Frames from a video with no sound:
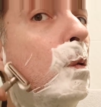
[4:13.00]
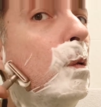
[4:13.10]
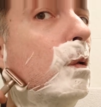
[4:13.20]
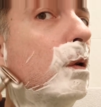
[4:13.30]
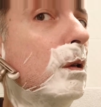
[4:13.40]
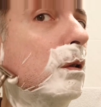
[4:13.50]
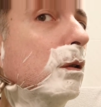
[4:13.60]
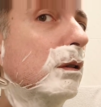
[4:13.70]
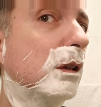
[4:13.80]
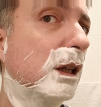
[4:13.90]
I
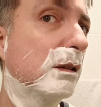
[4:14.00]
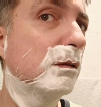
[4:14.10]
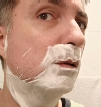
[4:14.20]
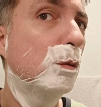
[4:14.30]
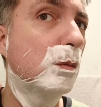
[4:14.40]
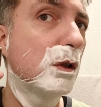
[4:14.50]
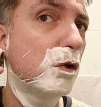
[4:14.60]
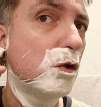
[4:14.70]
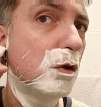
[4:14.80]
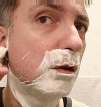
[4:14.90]
don't have too
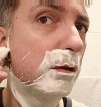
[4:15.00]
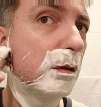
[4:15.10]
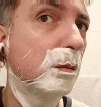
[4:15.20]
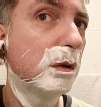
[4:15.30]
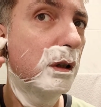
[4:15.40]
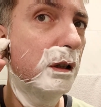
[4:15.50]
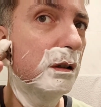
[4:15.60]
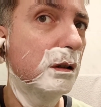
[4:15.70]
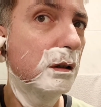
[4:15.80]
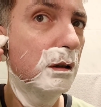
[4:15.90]
much of a
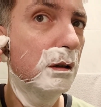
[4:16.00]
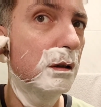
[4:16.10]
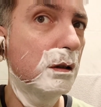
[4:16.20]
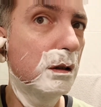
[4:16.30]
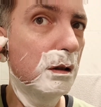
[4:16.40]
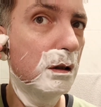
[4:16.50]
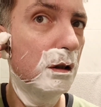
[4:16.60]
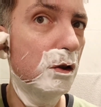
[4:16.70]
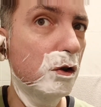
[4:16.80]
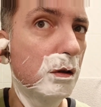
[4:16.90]
blade
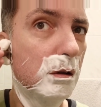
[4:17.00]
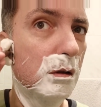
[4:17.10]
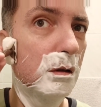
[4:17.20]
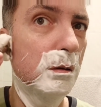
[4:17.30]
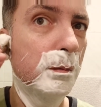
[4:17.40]
sensation,